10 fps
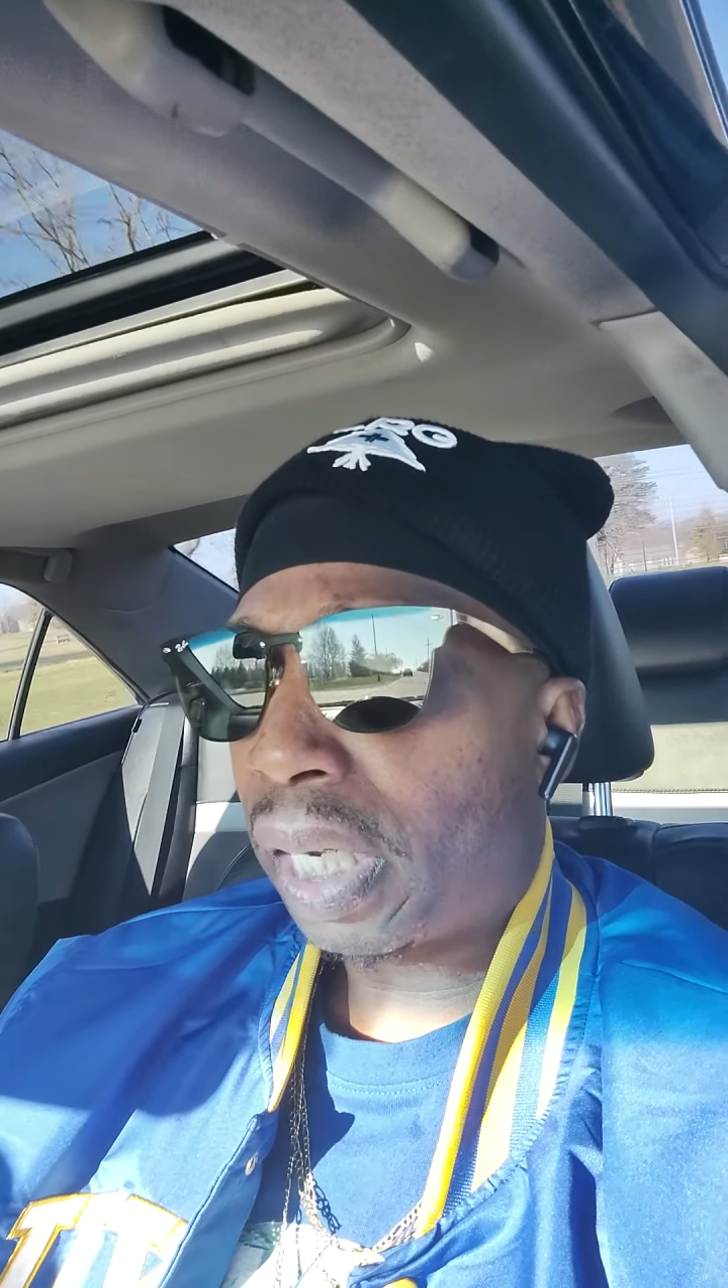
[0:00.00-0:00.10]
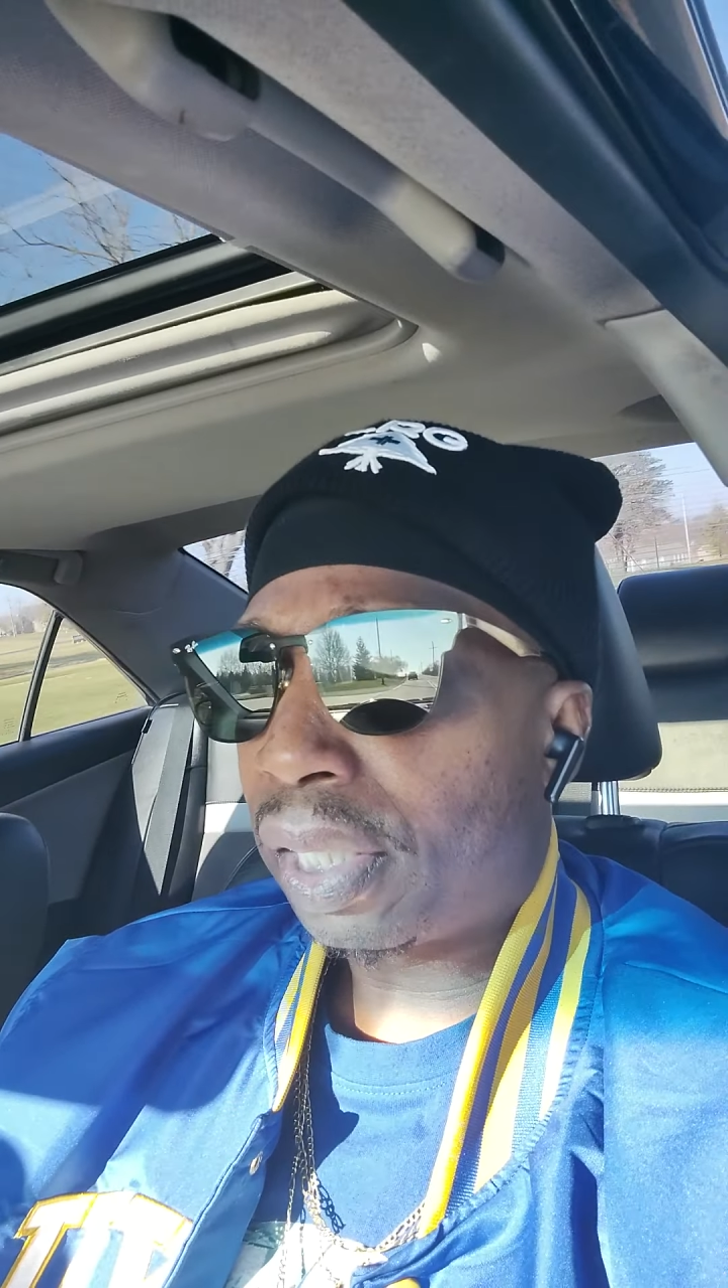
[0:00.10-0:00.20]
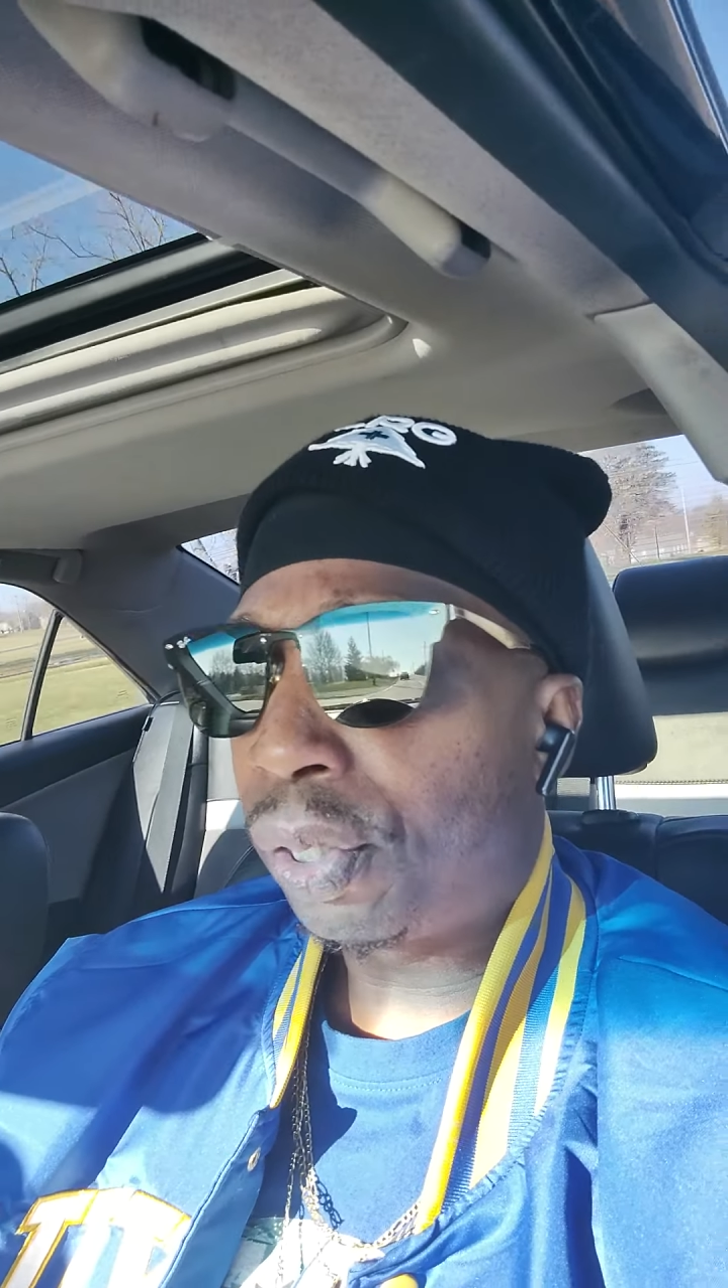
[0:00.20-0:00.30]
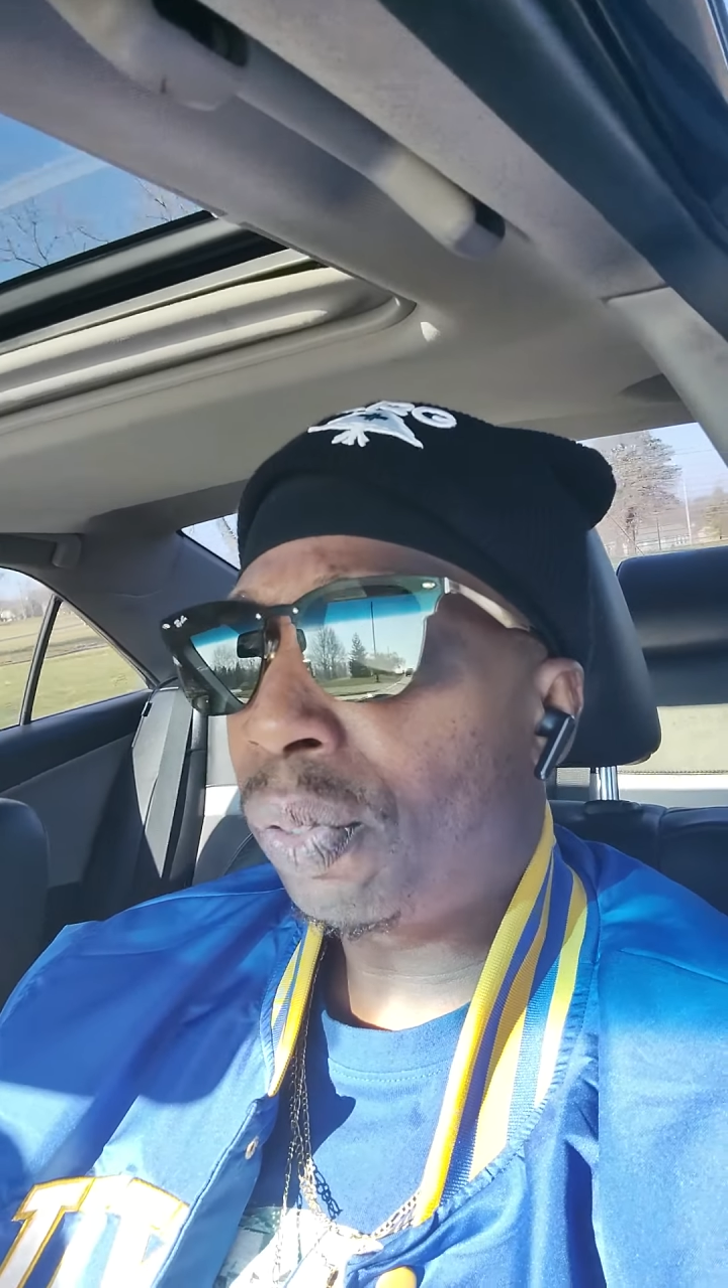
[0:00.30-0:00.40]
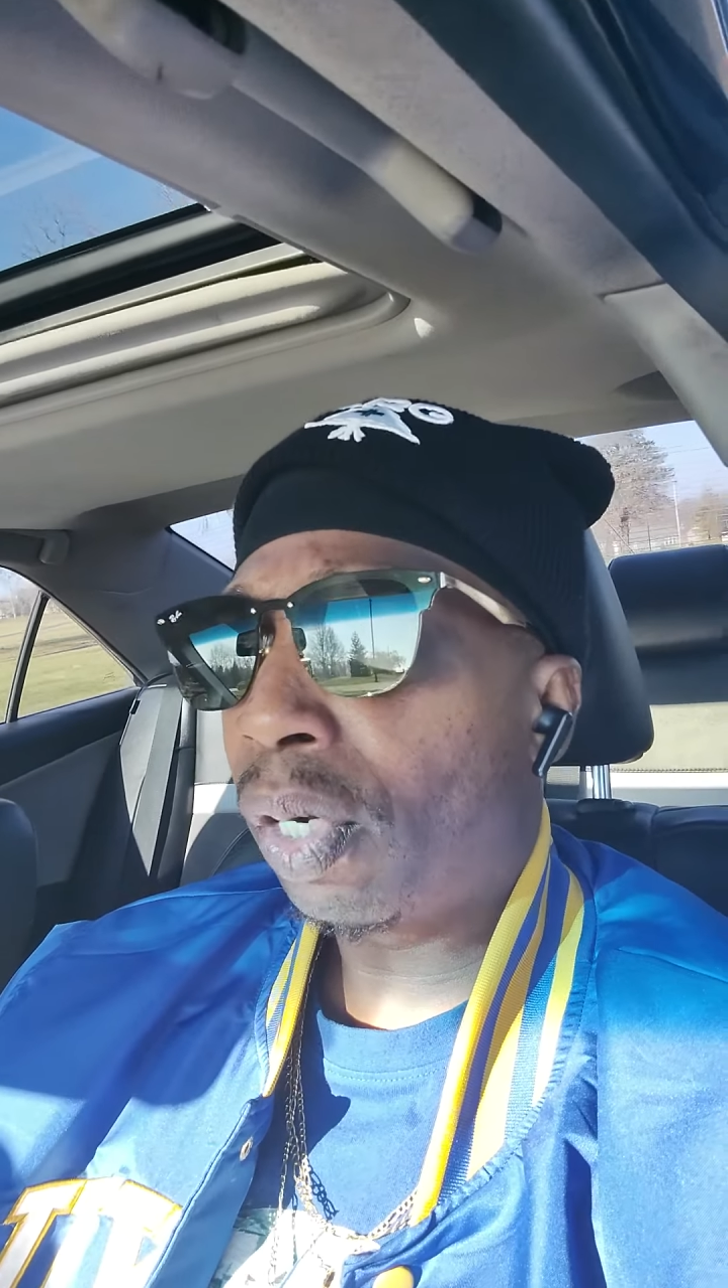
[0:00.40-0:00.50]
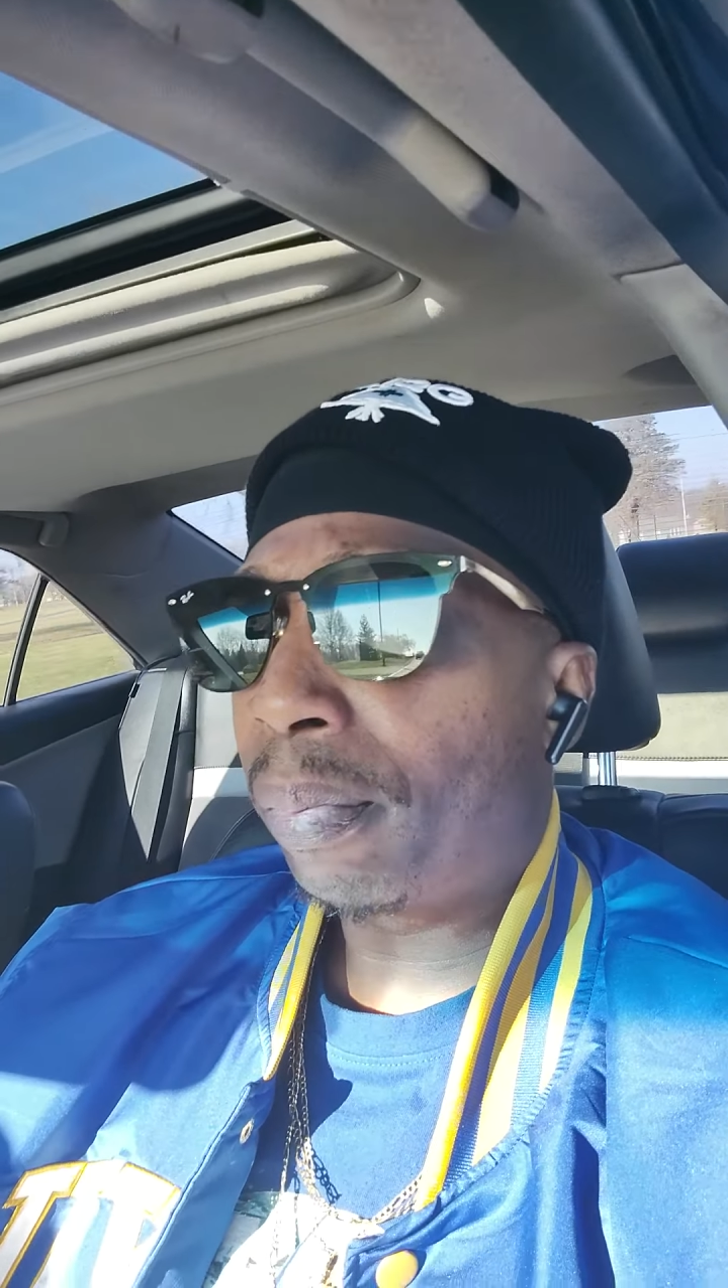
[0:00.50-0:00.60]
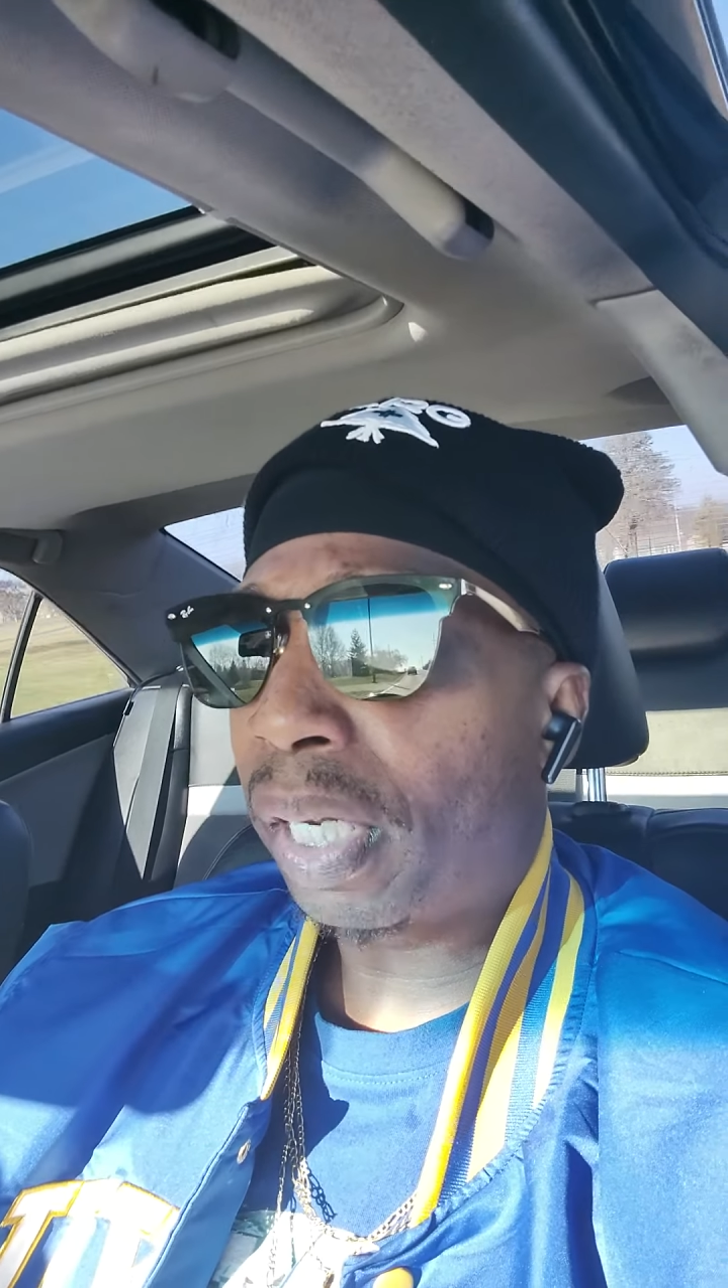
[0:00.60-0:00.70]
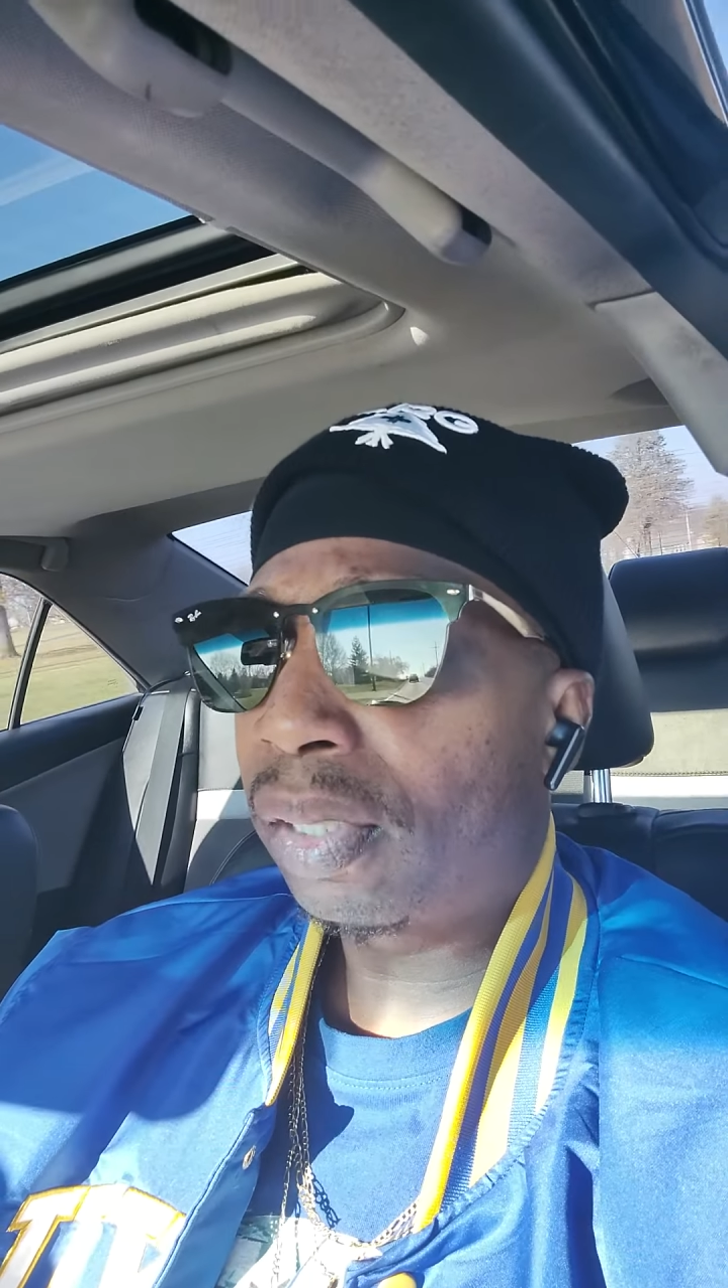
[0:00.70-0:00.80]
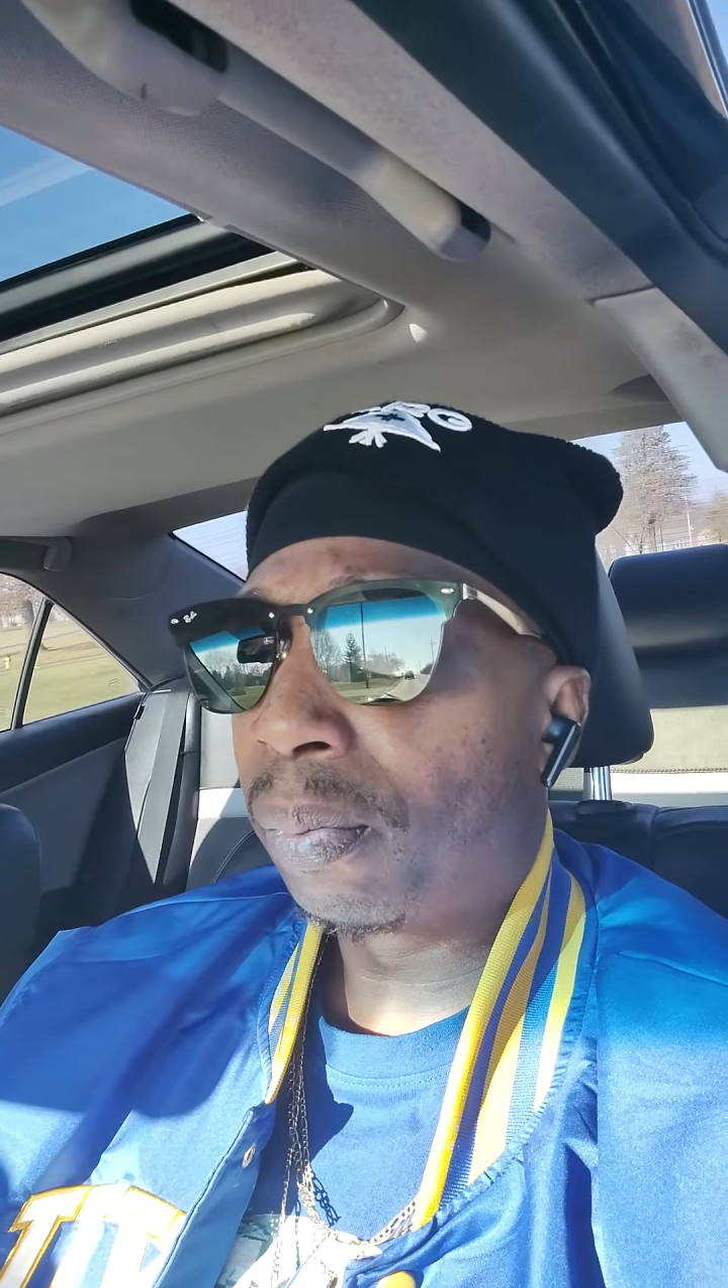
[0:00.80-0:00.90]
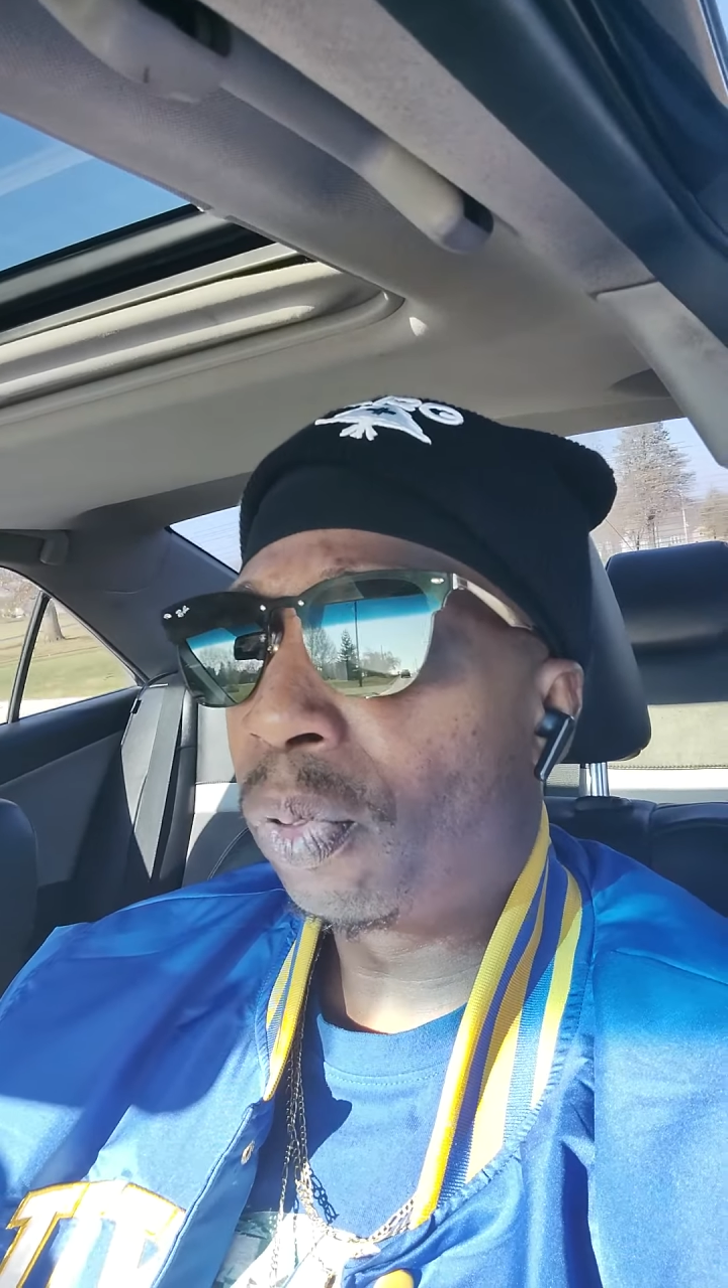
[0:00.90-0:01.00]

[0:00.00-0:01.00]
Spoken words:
and do your best